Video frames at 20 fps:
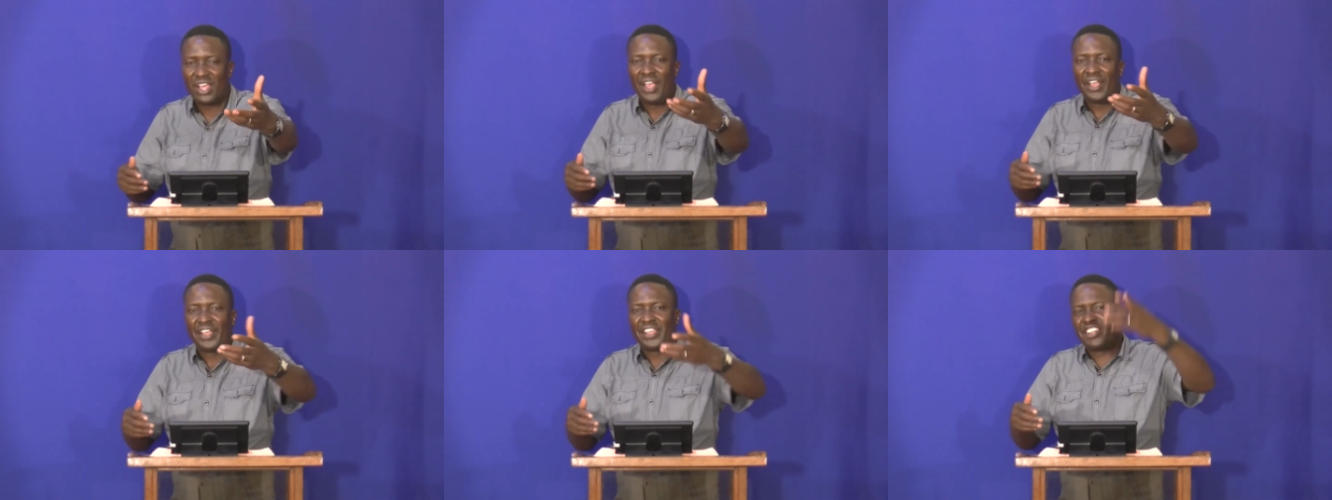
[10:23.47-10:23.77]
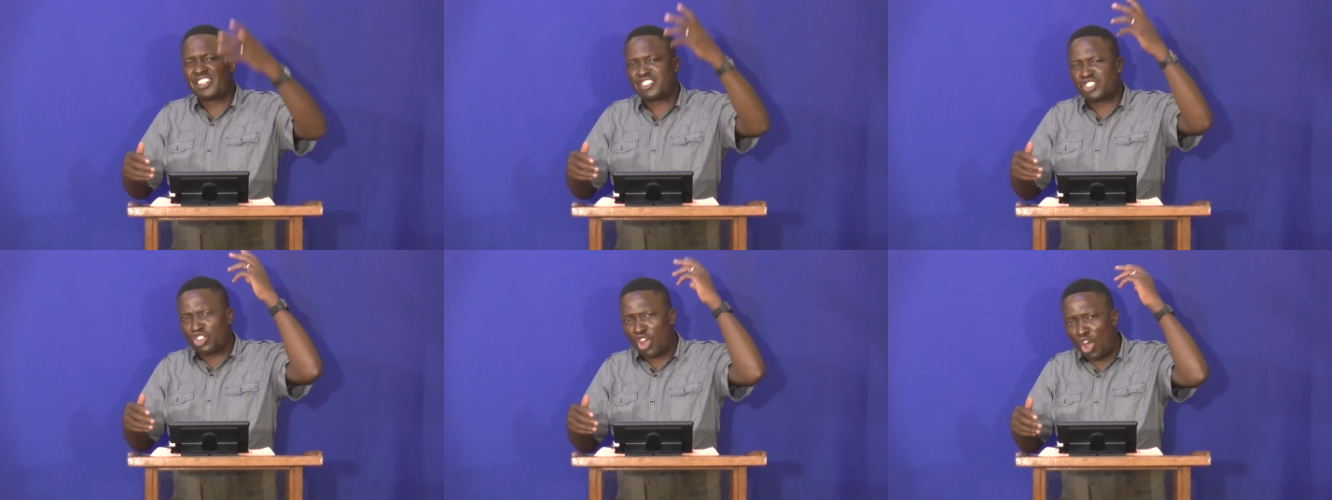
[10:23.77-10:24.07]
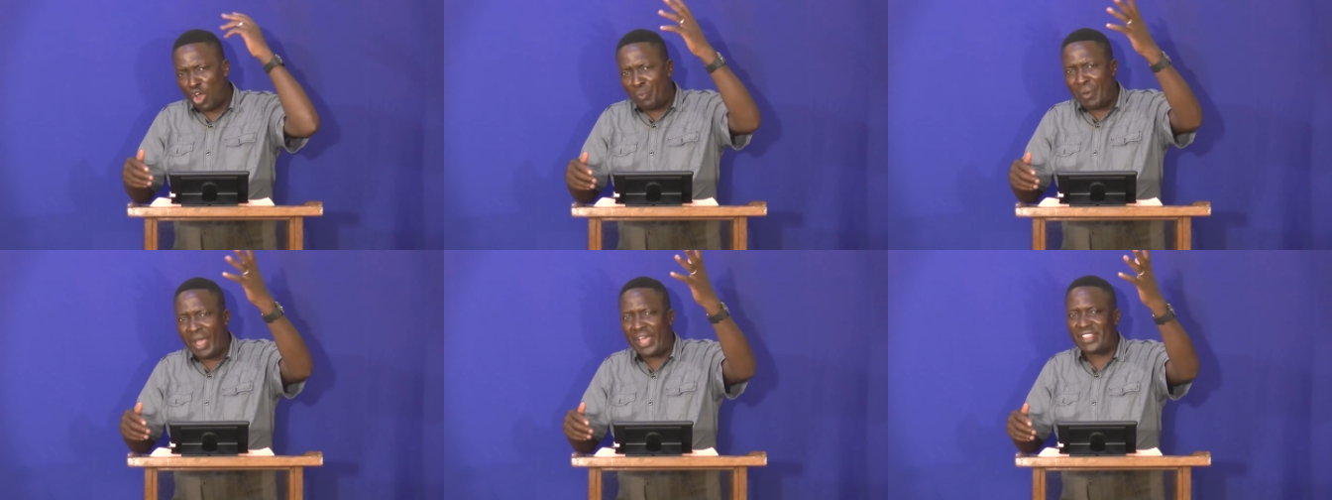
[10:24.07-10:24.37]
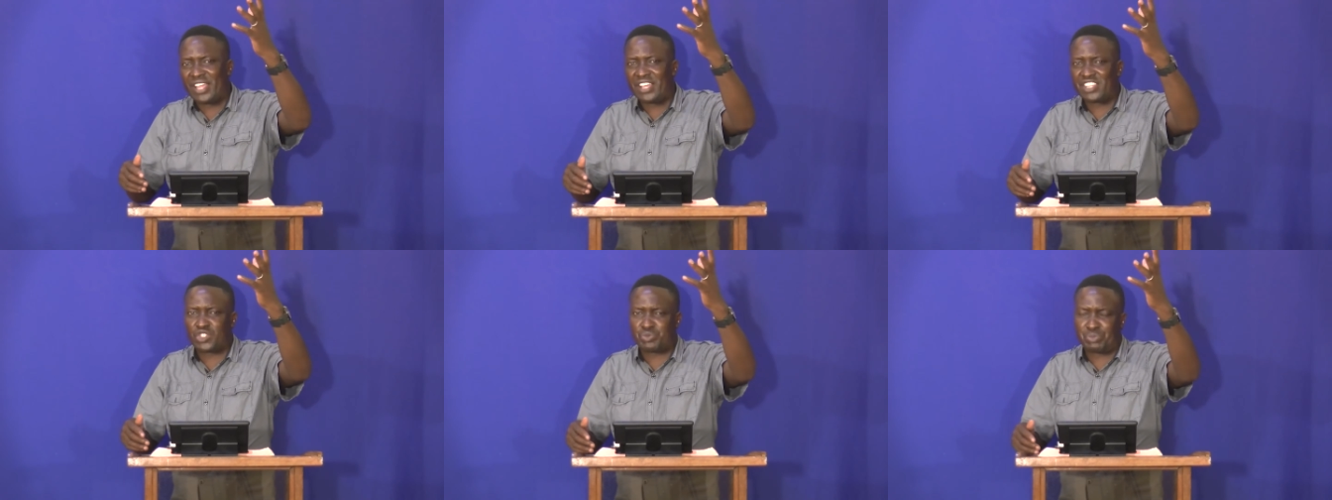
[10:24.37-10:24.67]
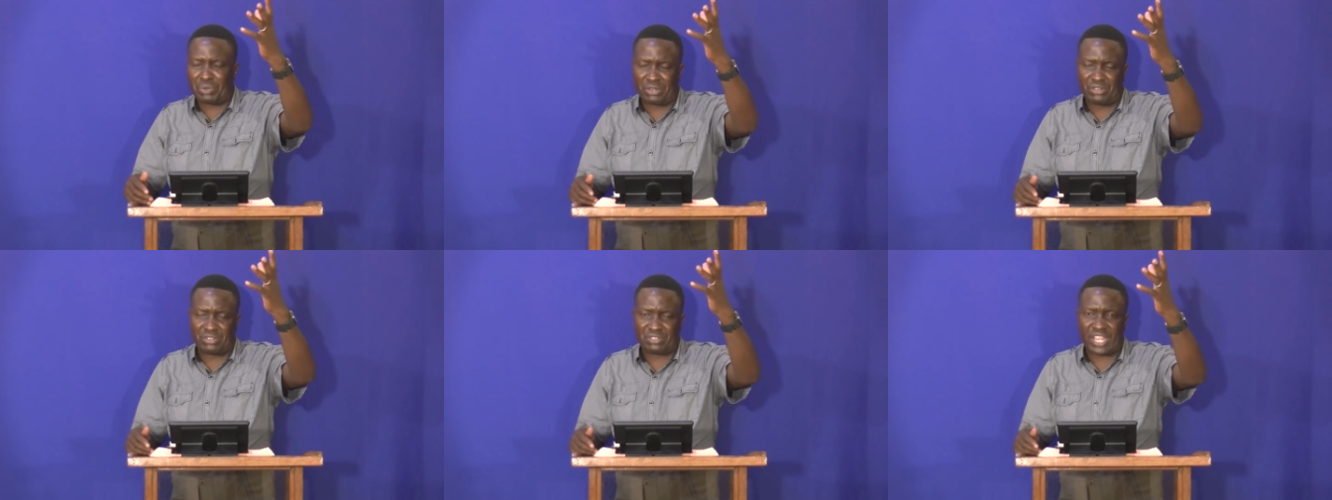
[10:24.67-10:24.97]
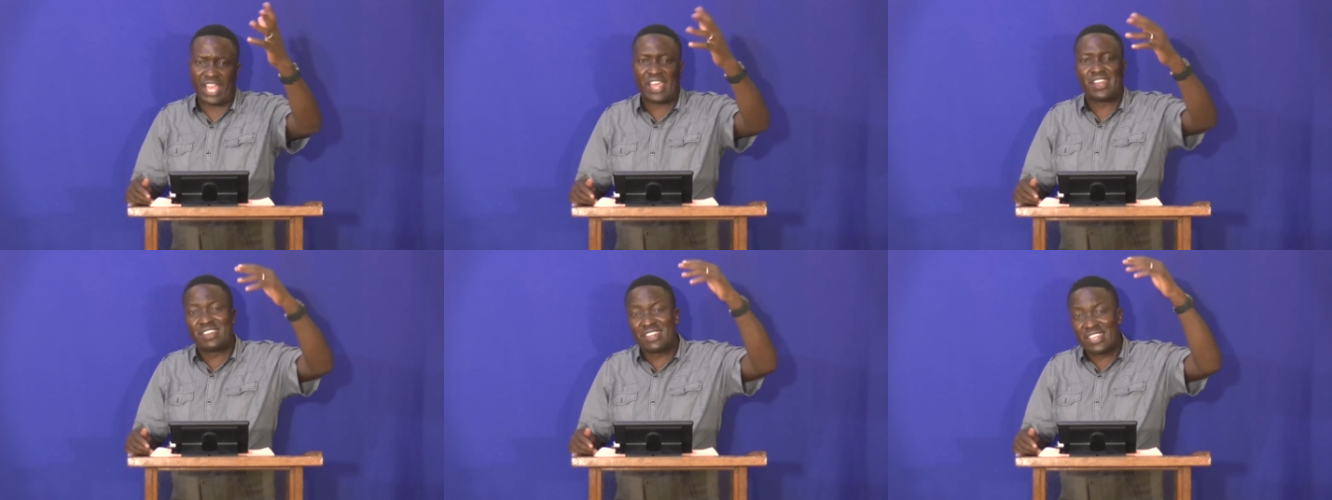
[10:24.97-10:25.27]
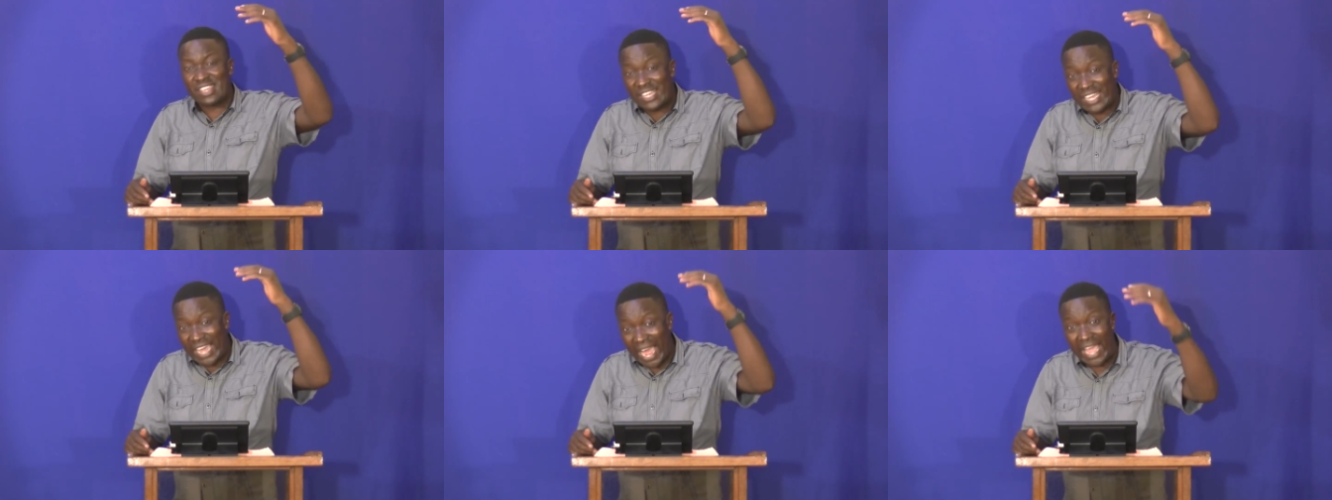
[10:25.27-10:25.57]
he saw by the Spirit and he
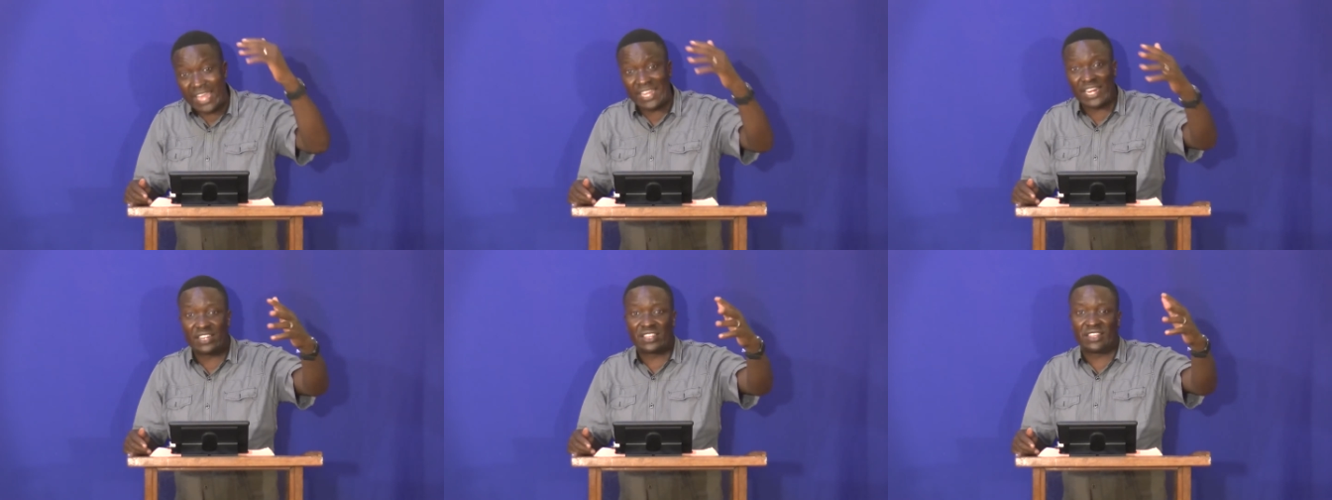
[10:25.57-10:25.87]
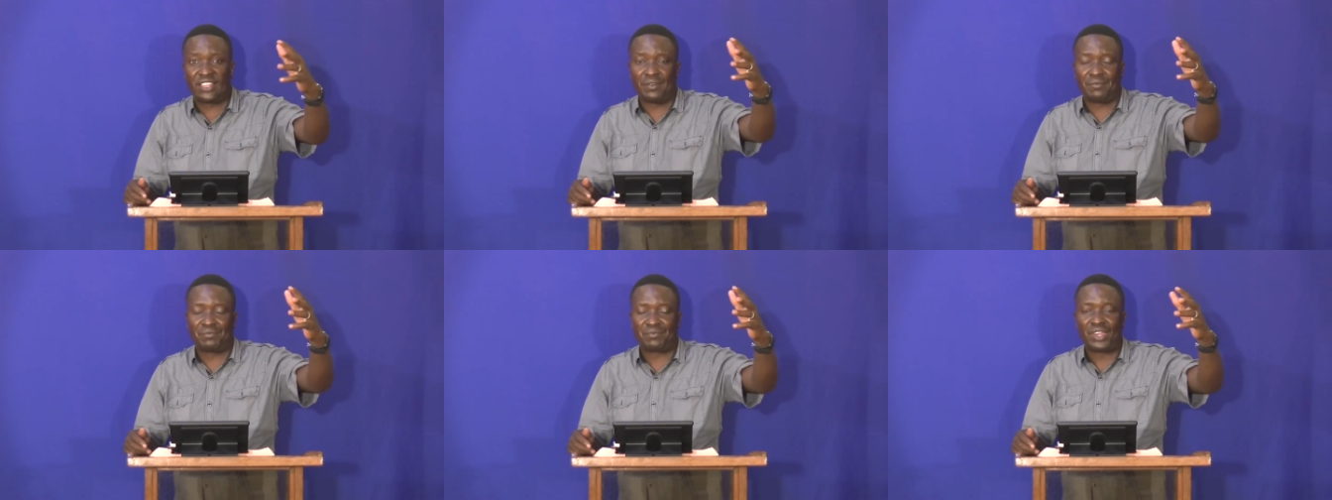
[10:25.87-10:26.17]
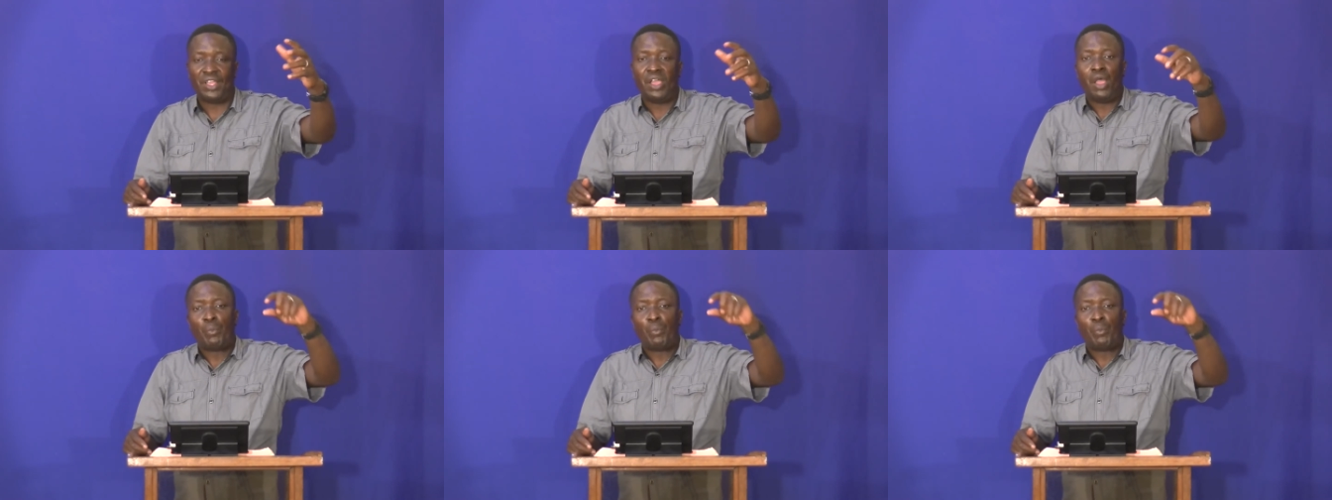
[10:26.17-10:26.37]
guided them